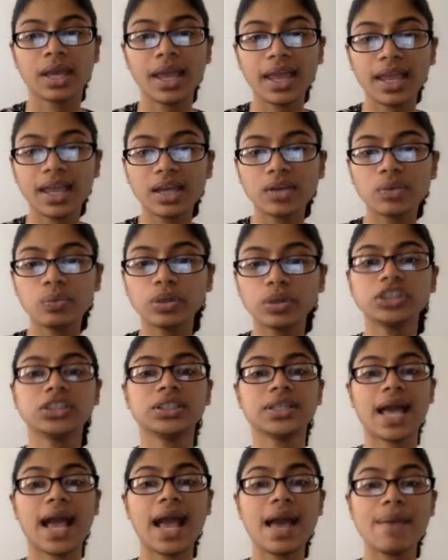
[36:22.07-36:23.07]
and what
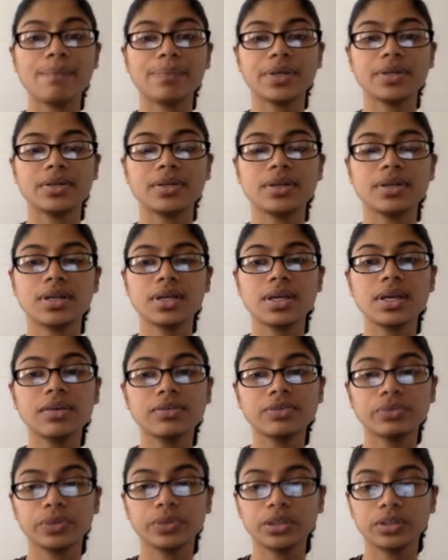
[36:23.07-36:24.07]
should happen
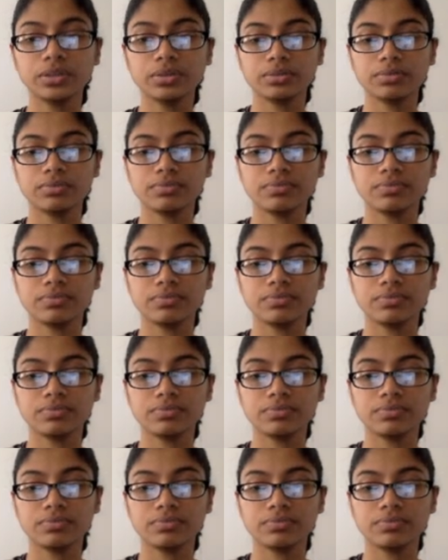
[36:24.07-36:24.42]
if we do.